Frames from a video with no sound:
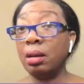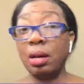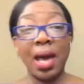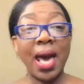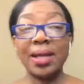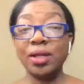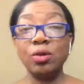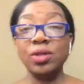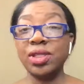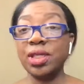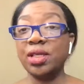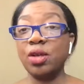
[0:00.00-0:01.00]
How do you
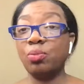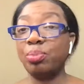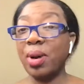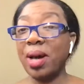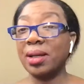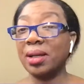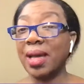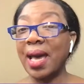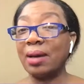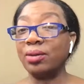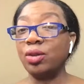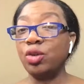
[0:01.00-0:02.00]
send your product
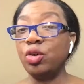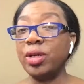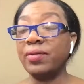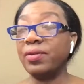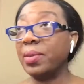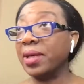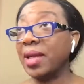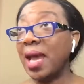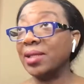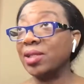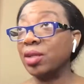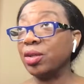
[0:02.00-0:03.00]
out? Do you give them a
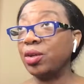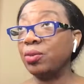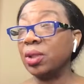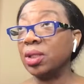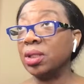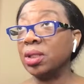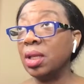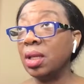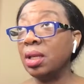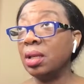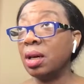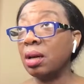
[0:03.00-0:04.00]
nice little cute little
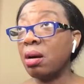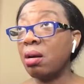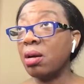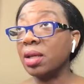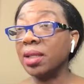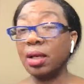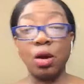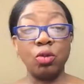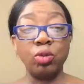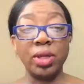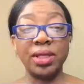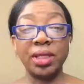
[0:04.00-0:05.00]
card to go
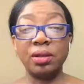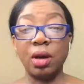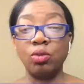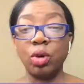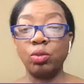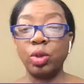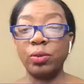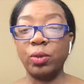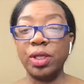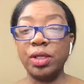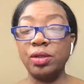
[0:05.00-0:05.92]
with it? Or what do?